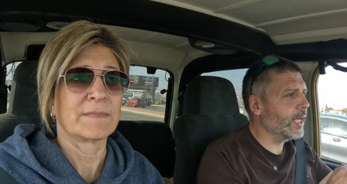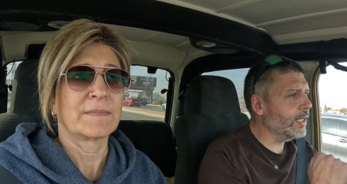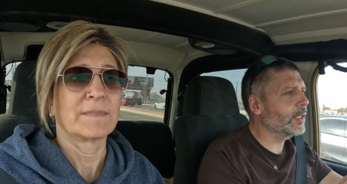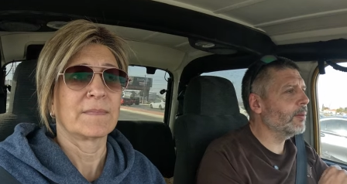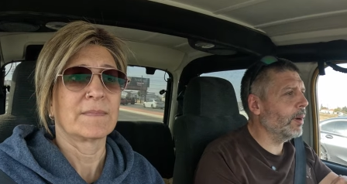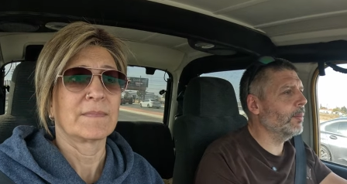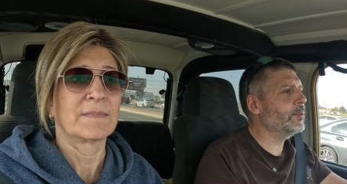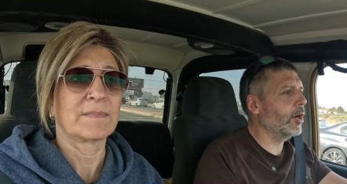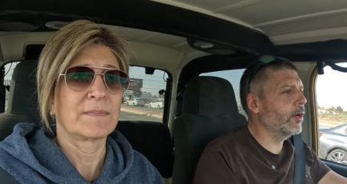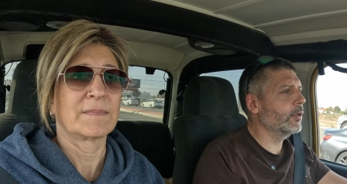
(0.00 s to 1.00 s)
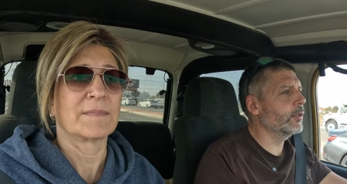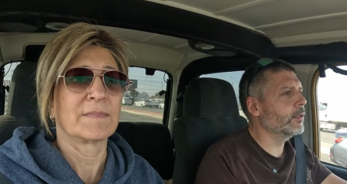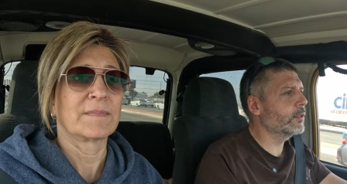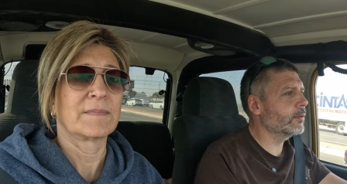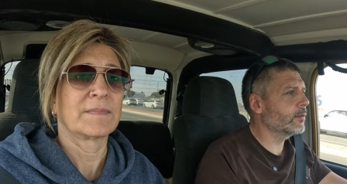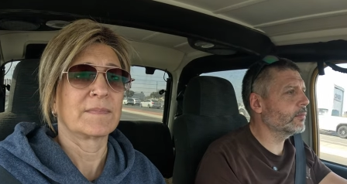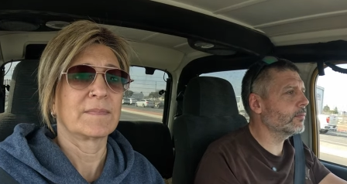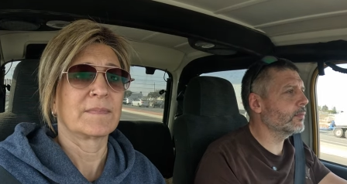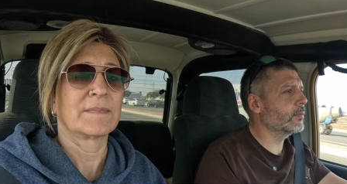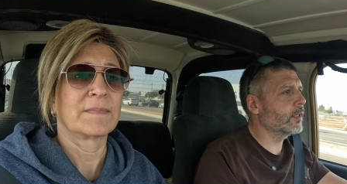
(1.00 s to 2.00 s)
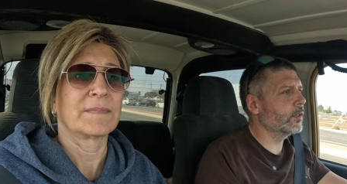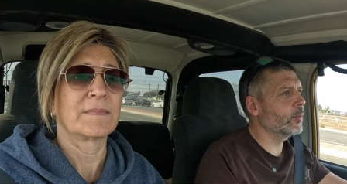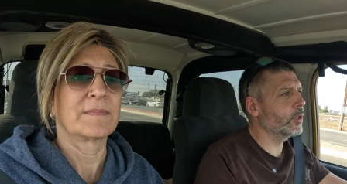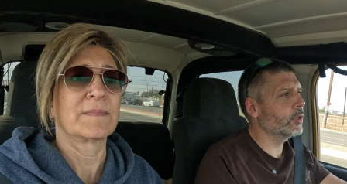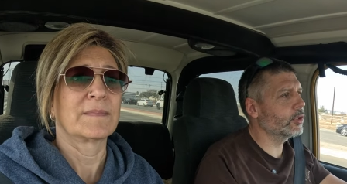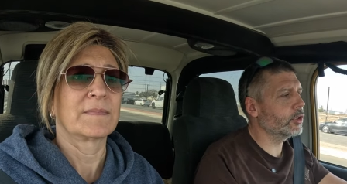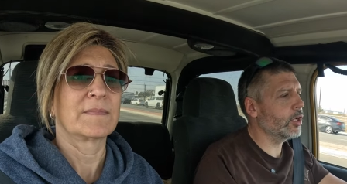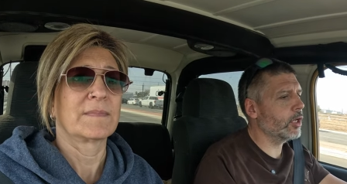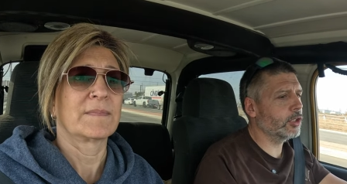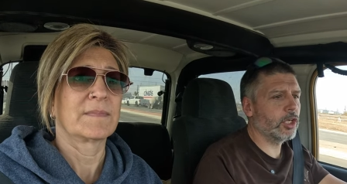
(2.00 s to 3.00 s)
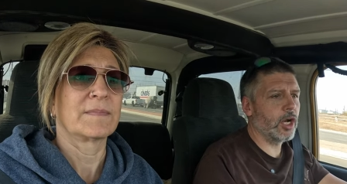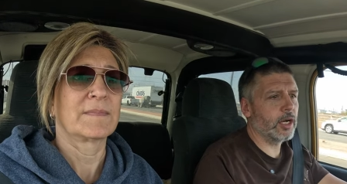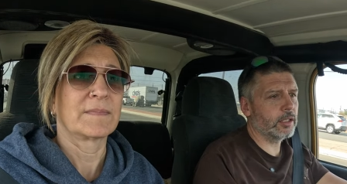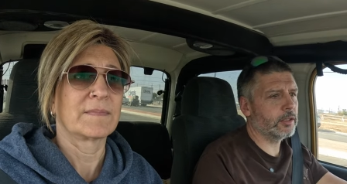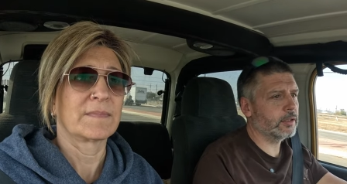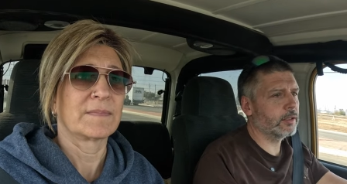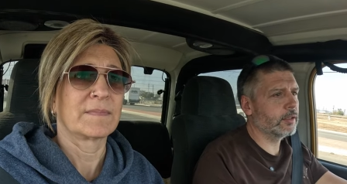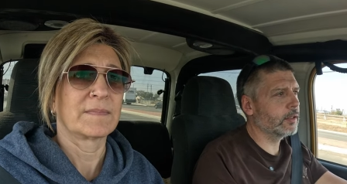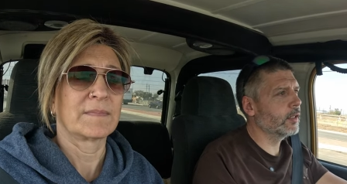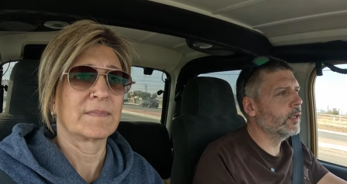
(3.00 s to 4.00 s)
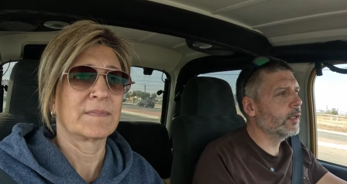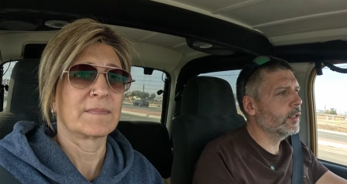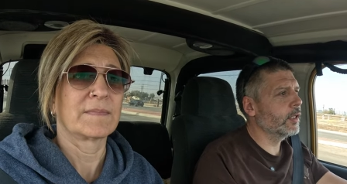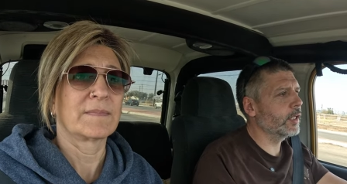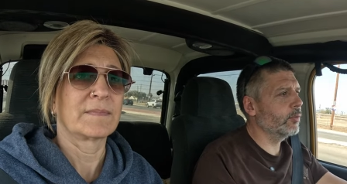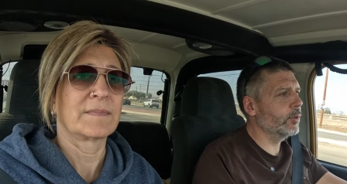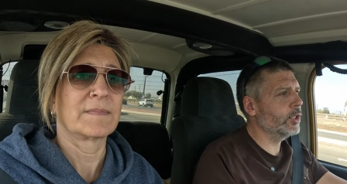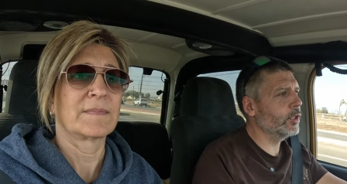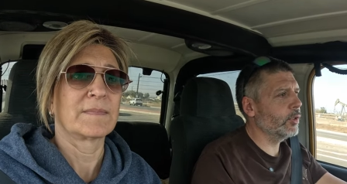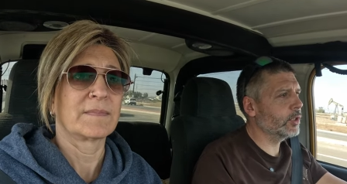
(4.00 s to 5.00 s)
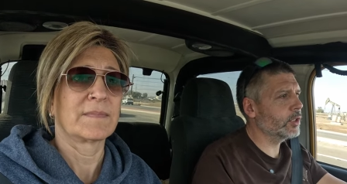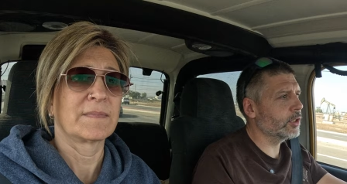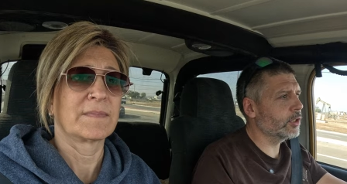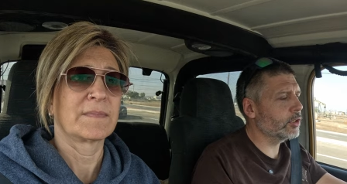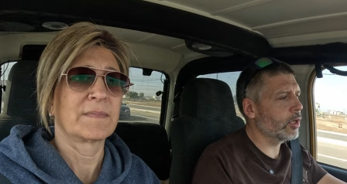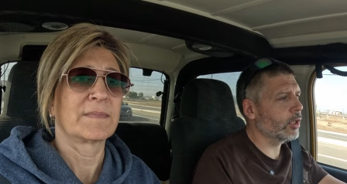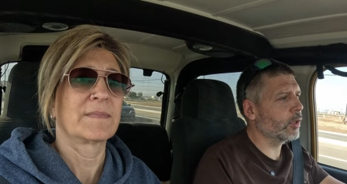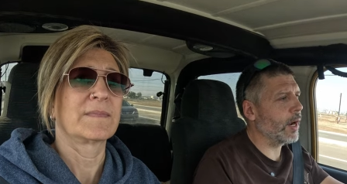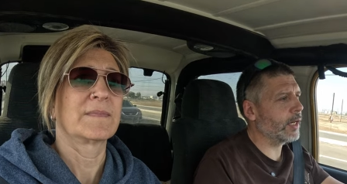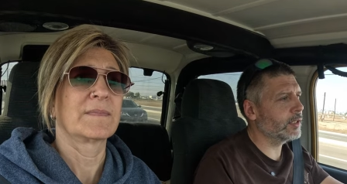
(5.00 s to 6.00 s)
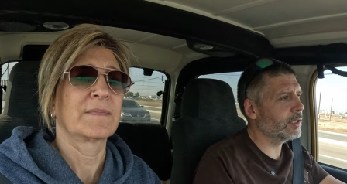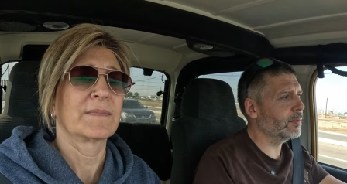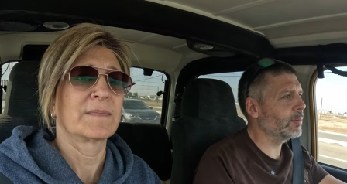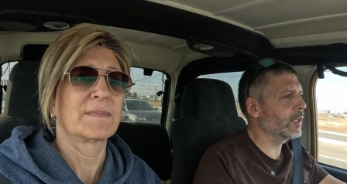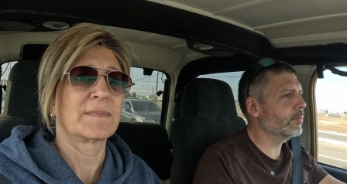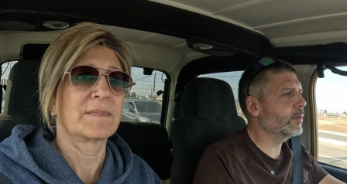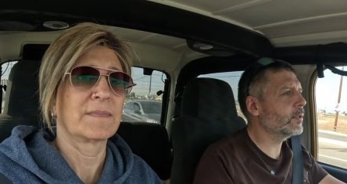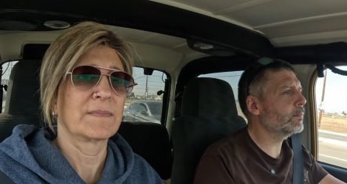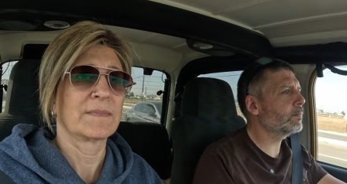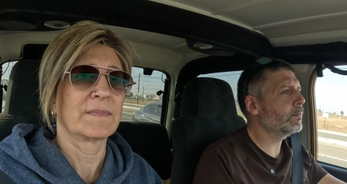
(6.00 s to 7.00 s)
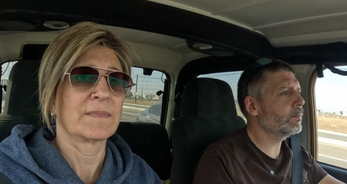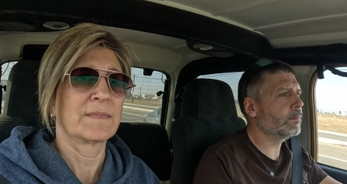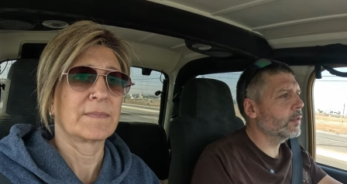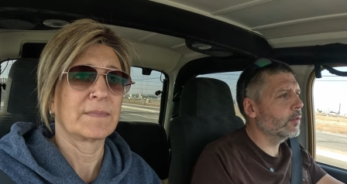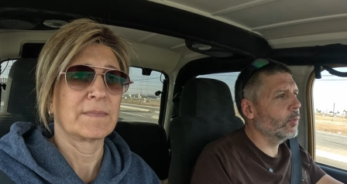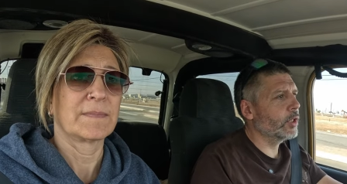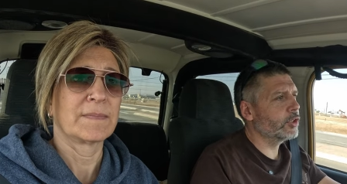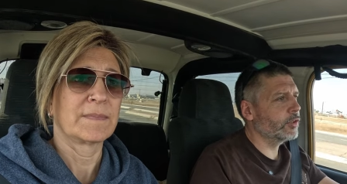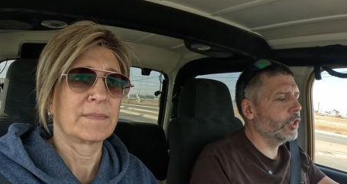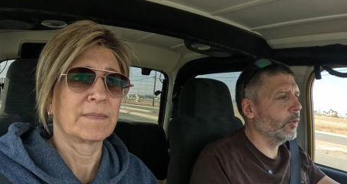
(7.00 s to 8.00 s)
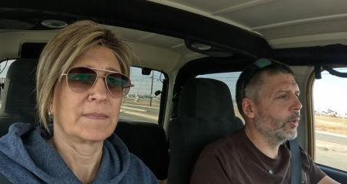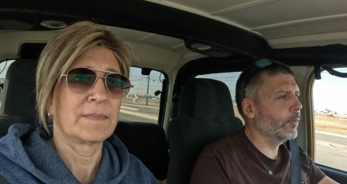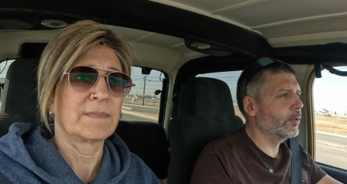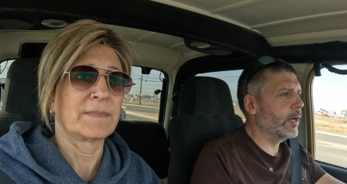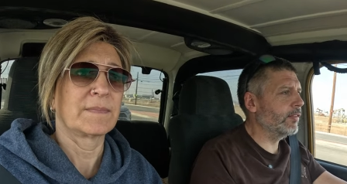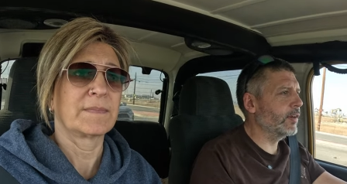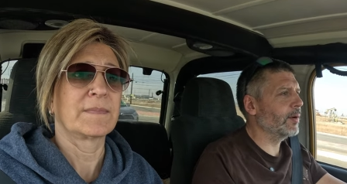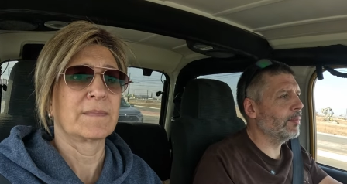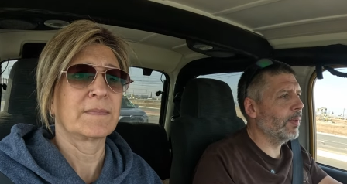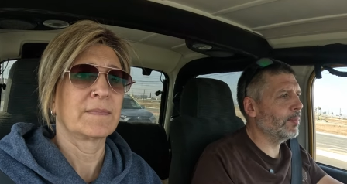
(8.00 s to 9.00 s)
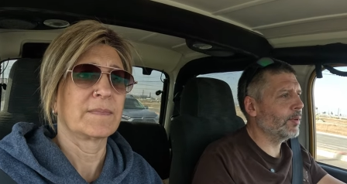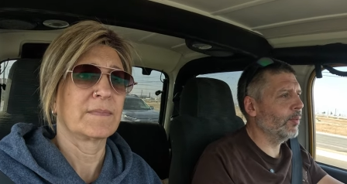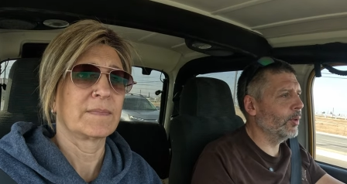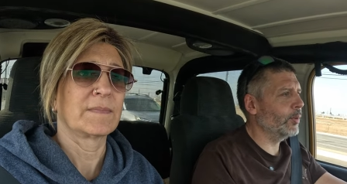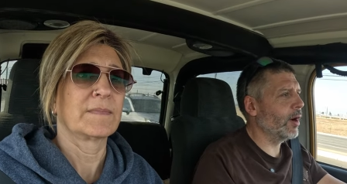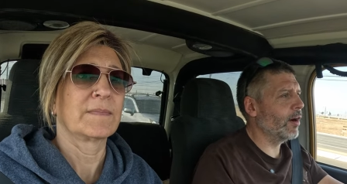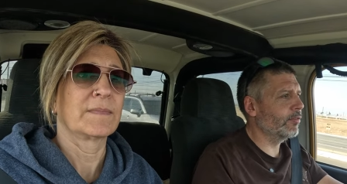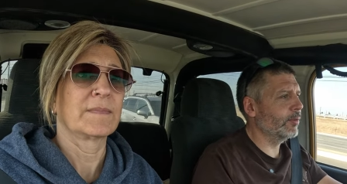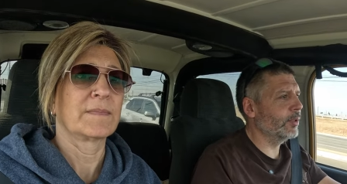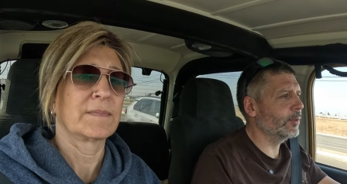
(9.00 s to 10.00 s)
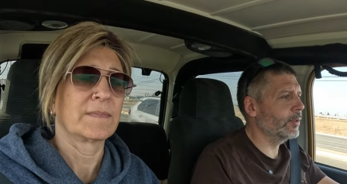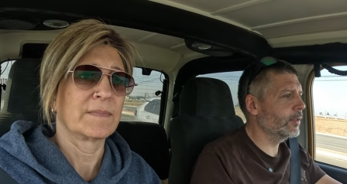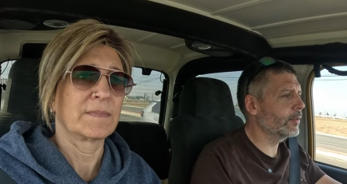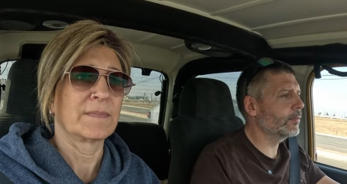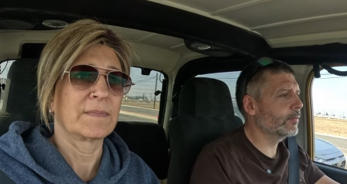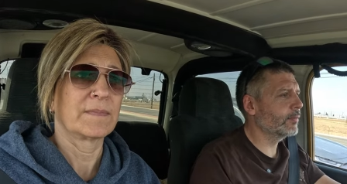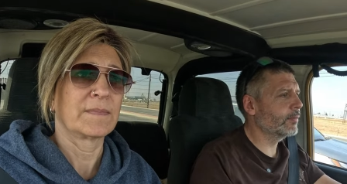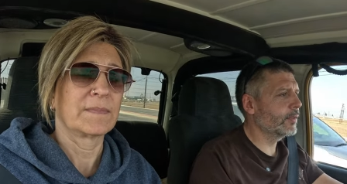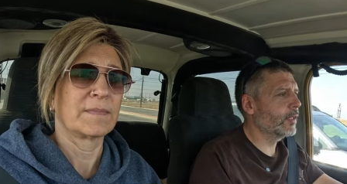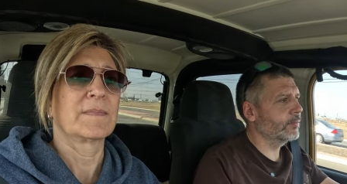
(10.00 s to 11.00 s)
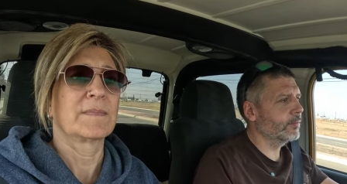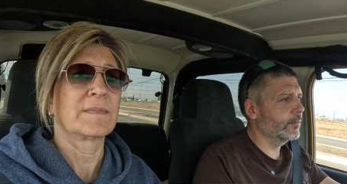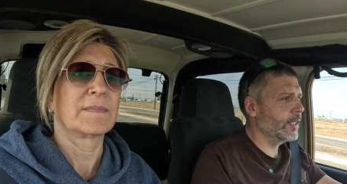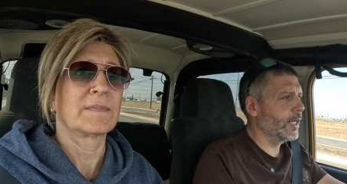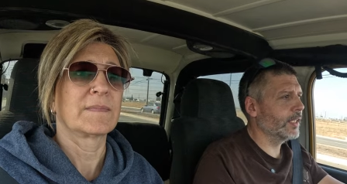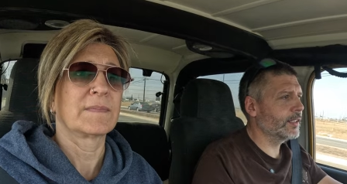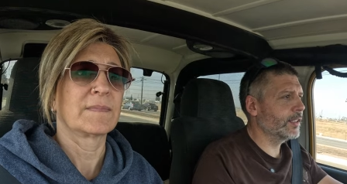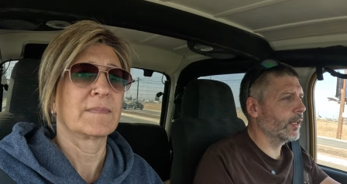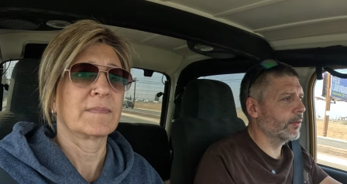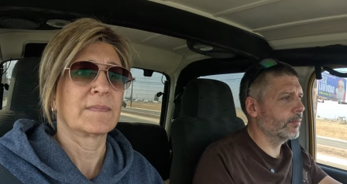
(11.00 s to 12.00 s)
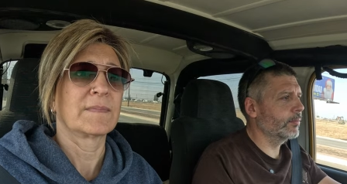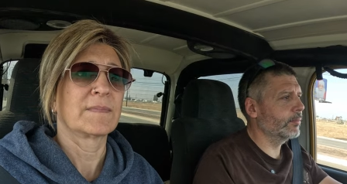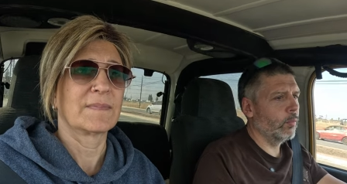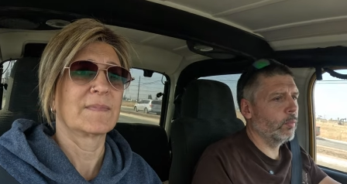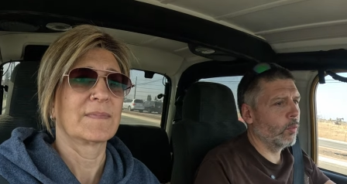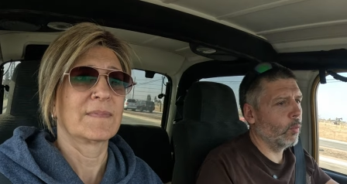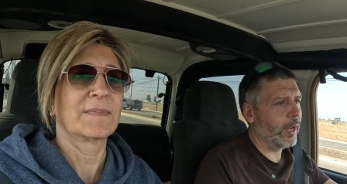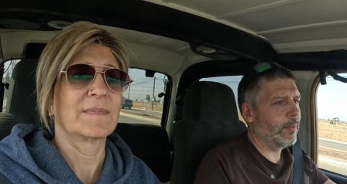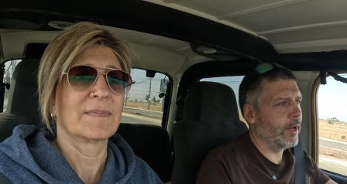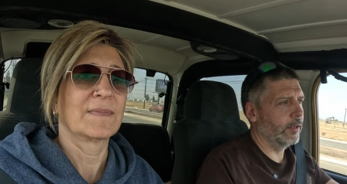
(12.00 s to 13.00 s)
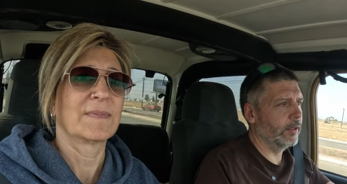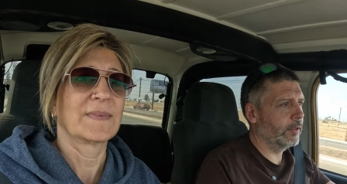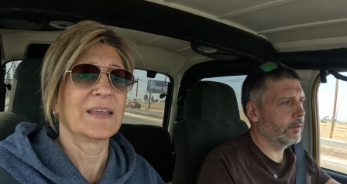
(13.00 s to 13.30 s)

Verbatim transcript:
Speaker 1: hitting the bumps hard with those stock shocks like you really notice it just on cracks in the pavement, which, you know, when we're driving on a bumpy road off road, yeah, it's like way better.